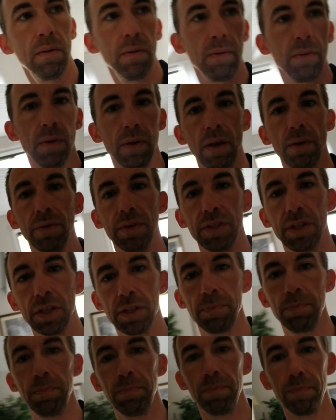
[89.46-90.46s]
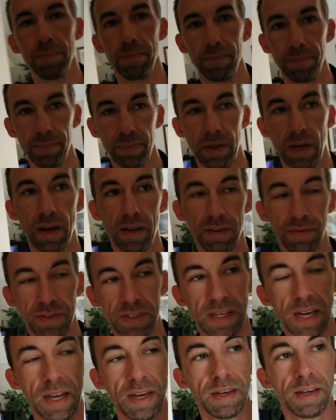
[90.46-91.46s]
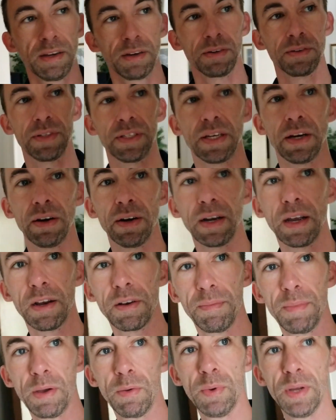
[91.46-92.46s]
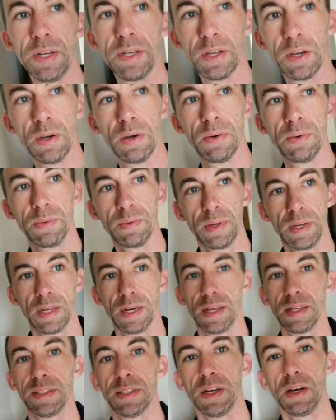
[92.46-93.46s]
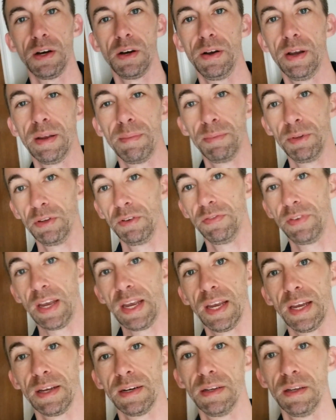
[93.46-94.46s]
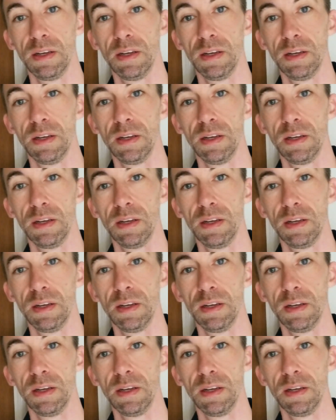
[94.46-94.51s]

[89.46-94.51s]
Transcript: Well, I was just kind of standing here staring out of my window, and I saw a blue van